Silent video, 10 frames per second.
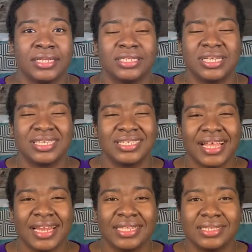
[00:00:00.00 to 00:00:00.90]
just a
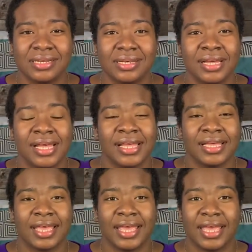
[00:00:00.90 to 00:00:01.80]
little
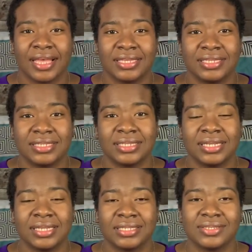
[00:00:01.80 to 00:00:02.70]
case
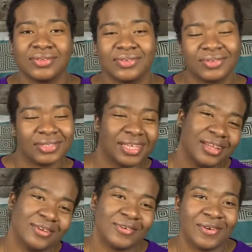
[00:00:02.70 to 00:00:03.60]
to, you
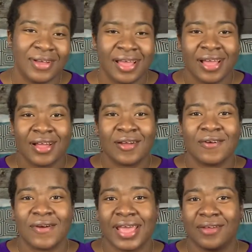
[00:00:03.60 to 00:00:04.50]
know,
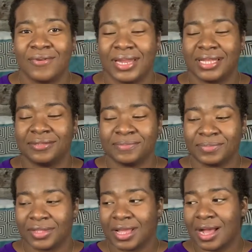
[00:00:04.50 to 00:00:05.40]
go ahead with it.
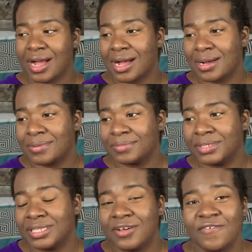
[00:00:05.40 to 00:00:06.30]

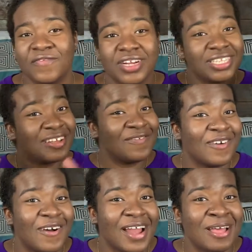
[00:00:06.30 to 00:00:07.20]
So first of
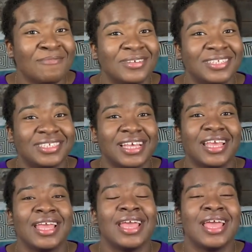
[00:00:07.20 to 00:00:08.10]
all, I must
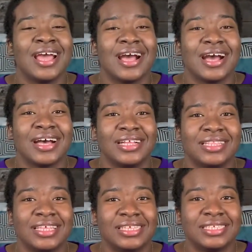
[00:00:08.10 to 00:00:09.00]
say
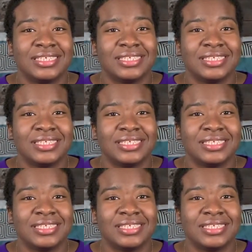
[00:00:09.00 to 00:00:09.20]
this